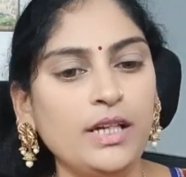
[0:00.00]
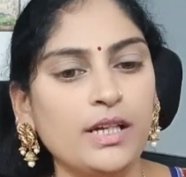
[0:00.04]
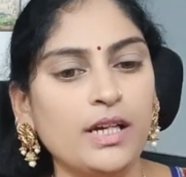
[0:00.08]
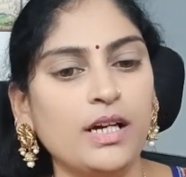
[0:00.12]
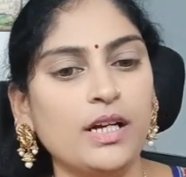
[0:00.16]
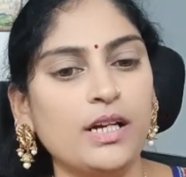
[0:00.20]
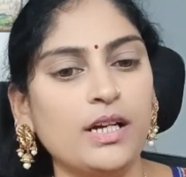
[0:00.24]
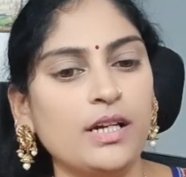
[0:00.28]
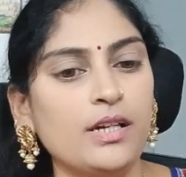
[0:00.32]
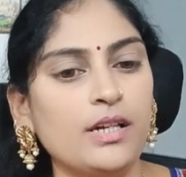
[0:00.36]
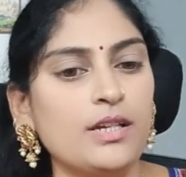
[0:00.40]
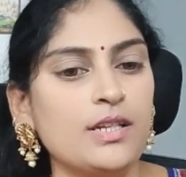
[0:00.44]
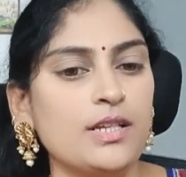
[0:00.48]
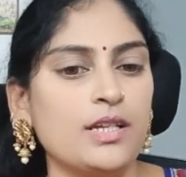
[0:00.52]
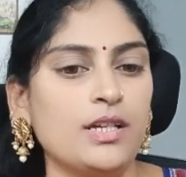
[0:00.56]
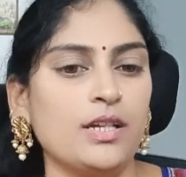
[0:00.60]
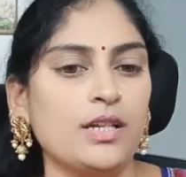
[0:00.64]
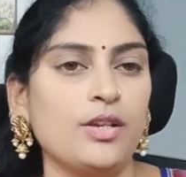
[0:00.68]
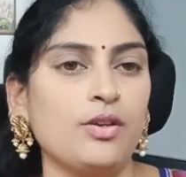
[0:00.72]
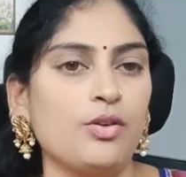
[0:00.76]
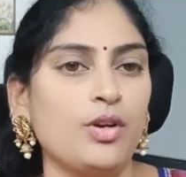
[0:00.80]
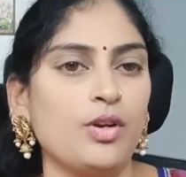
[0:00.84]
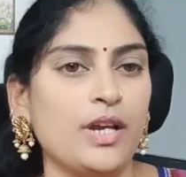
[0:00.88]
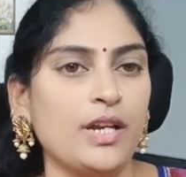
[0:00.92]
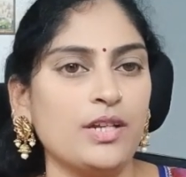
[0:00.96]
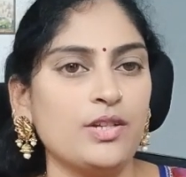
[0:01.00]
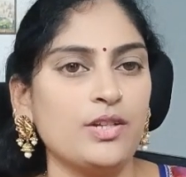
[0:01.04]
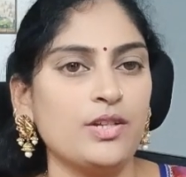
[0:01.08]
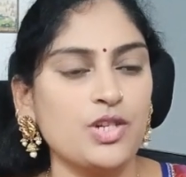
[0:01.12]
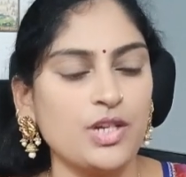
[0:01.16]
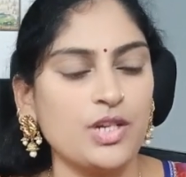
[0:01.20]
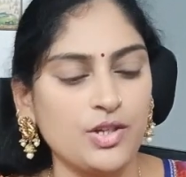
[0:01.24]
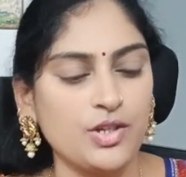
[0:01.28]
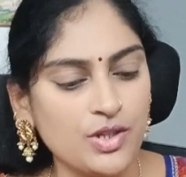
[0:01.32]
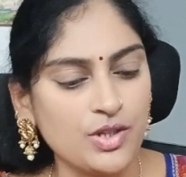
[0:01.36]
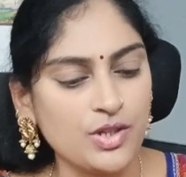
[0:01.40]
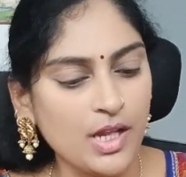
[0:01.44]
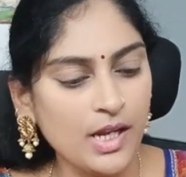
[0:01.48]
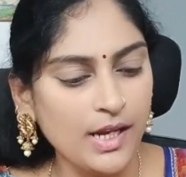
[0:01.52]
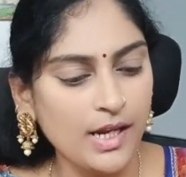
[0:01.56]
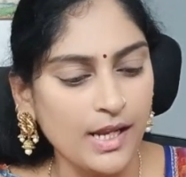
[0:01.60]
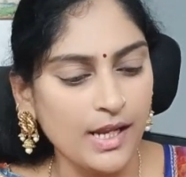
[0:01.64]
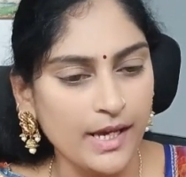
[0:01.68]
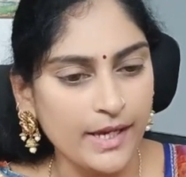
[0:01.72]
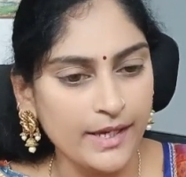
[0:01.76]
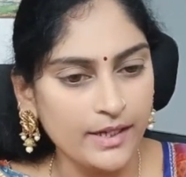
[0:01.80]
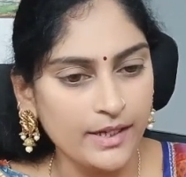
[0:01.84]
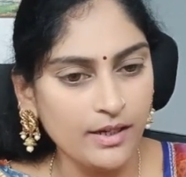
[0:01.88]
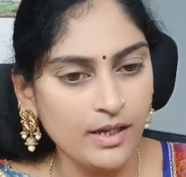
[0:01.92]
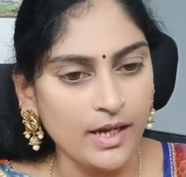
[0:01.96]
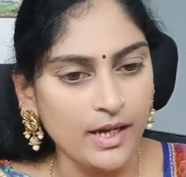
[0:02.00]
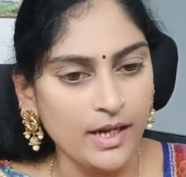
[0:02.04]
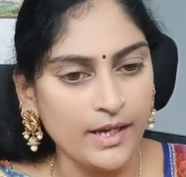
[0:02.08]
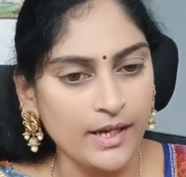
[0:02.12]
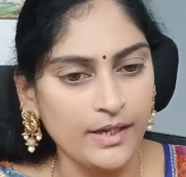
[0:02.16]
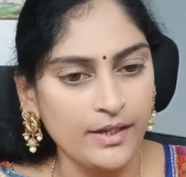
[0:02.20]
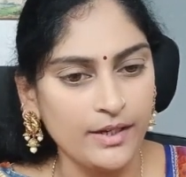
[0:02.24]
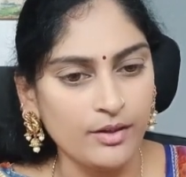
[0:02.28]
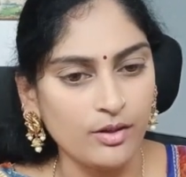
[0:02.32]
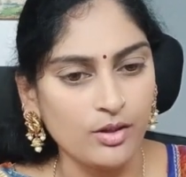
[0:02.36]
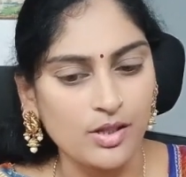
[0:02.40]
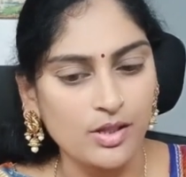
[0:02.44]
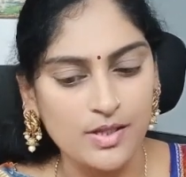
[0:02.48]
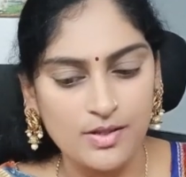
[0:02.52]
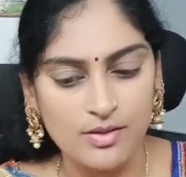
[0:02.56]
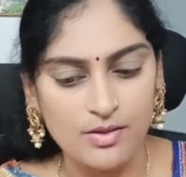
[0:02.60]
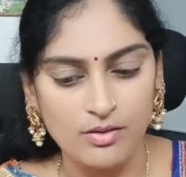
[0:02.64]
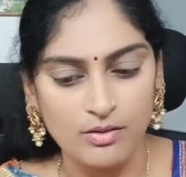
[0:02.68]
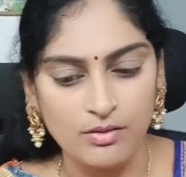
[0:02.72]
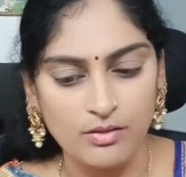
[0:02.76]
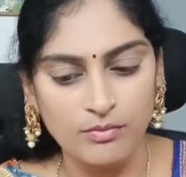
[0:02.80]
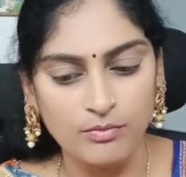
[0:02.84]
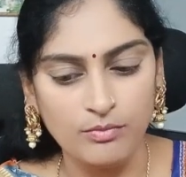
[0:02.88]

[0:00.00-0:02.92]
and you can change the line height also.